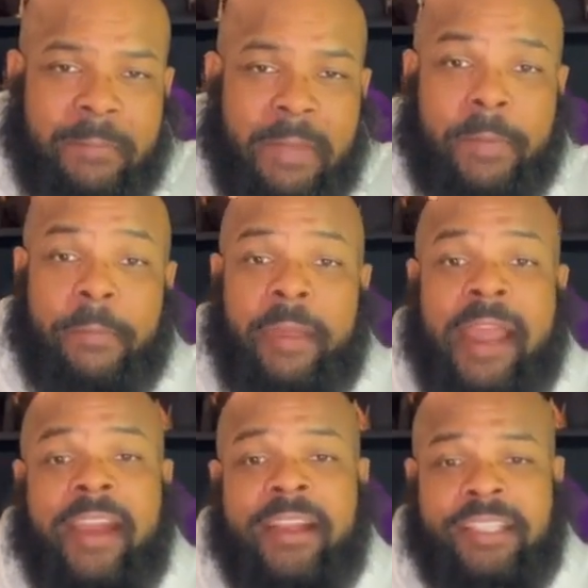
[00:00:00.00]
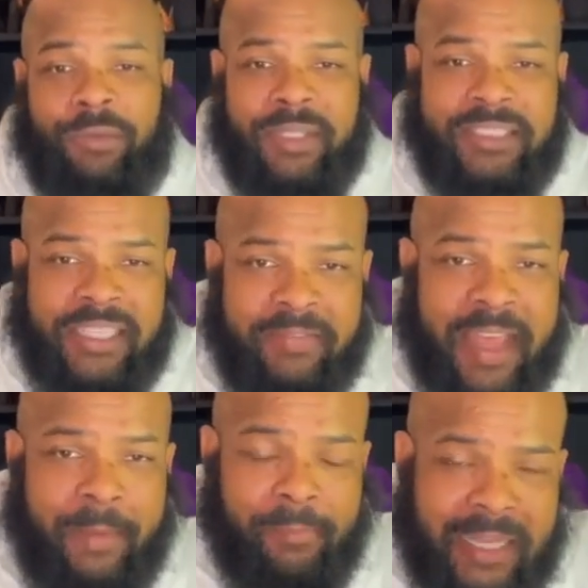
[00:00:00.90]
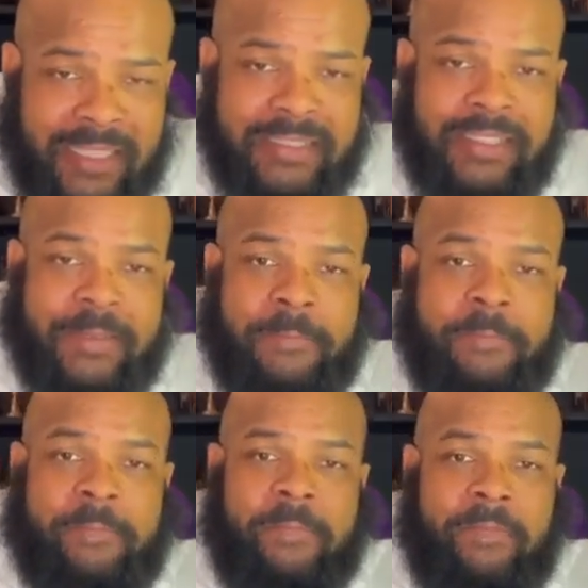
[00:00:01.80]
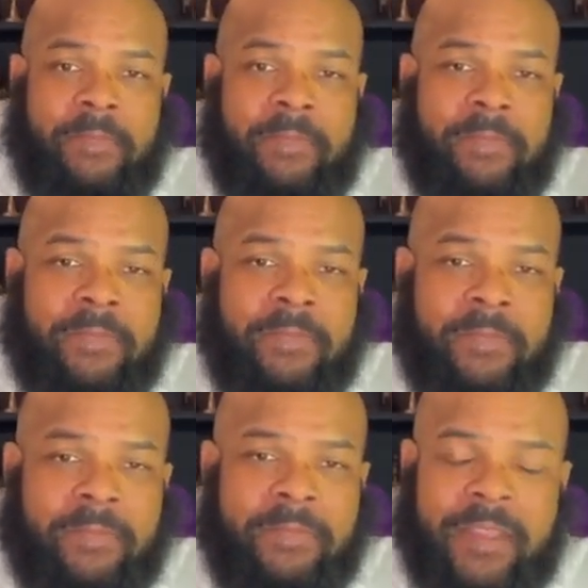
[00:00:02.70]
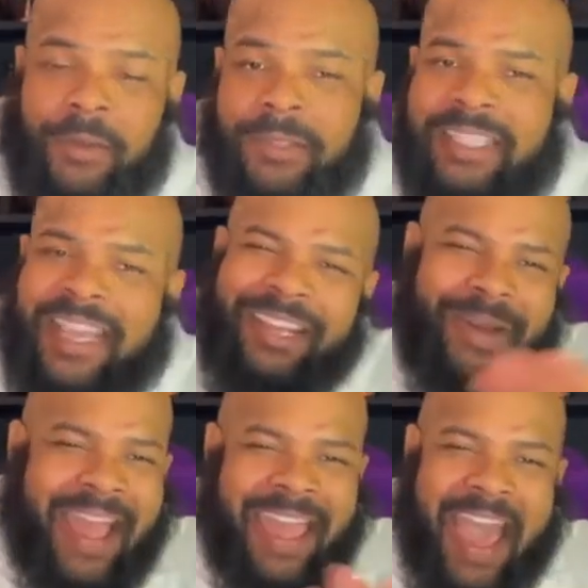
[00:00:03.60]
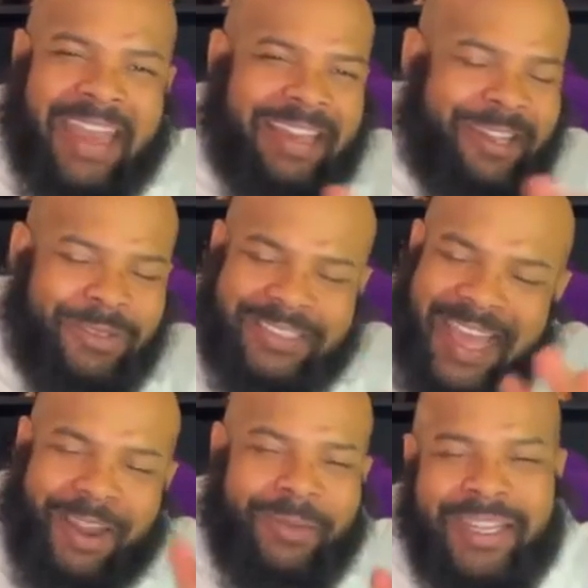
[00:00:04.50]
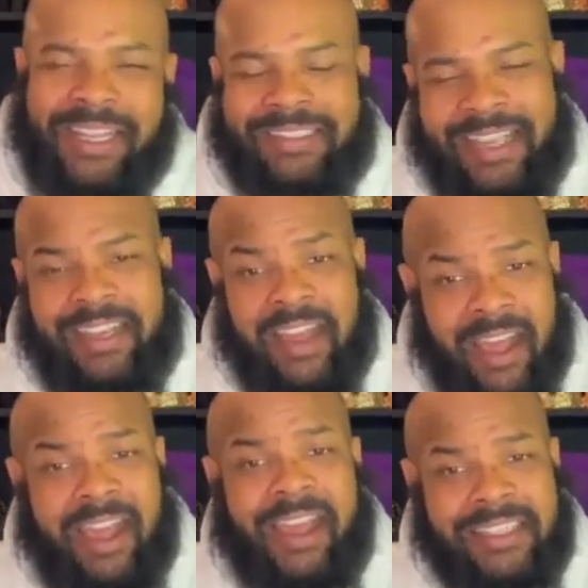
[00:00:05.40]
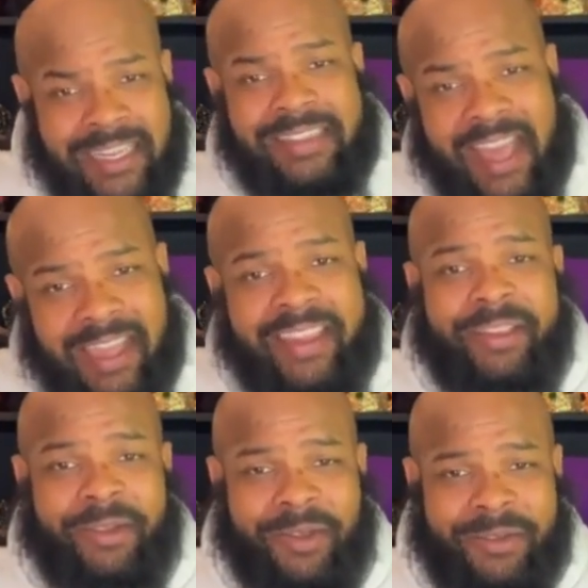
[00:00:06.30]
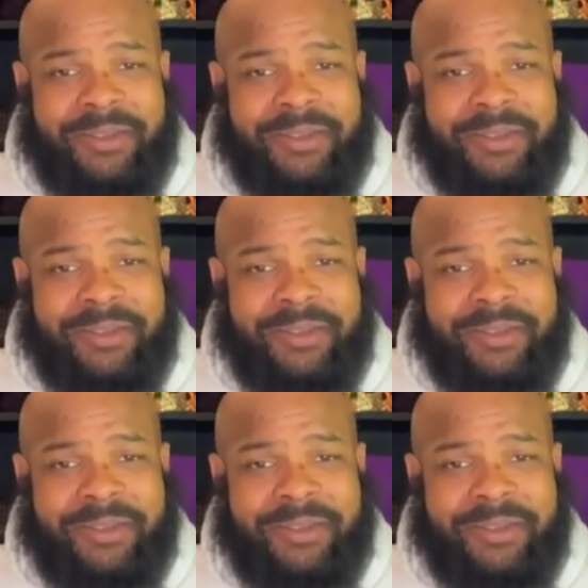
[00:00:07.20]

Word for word: Be prepared to receive that blessing. Don't say, you know, I got it. Don't say, I don't need that. No, say thank you.